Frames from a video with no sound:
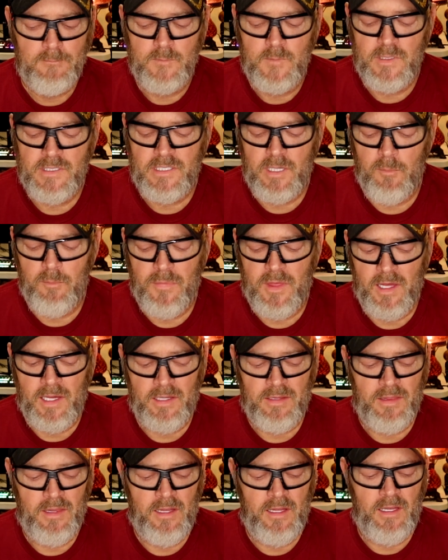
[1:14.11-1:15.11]

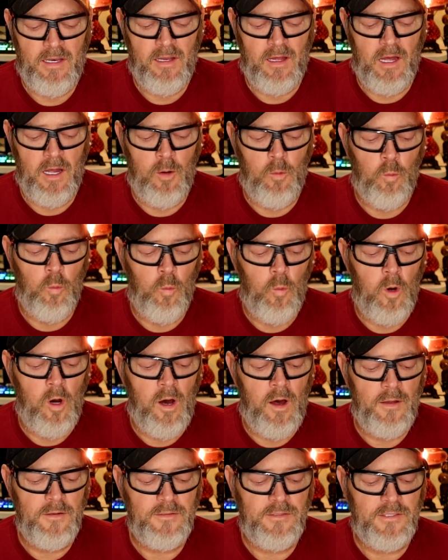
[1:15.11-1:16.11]
Something that I
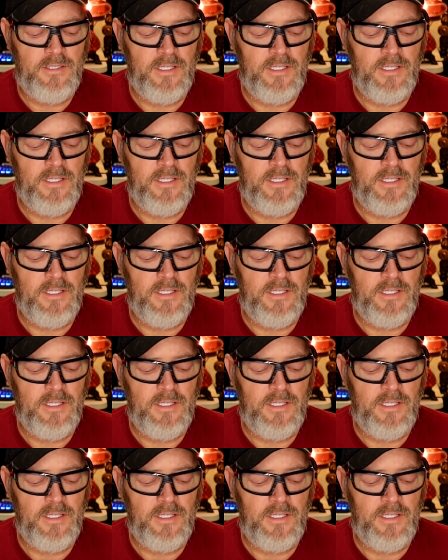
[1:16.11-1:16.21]
want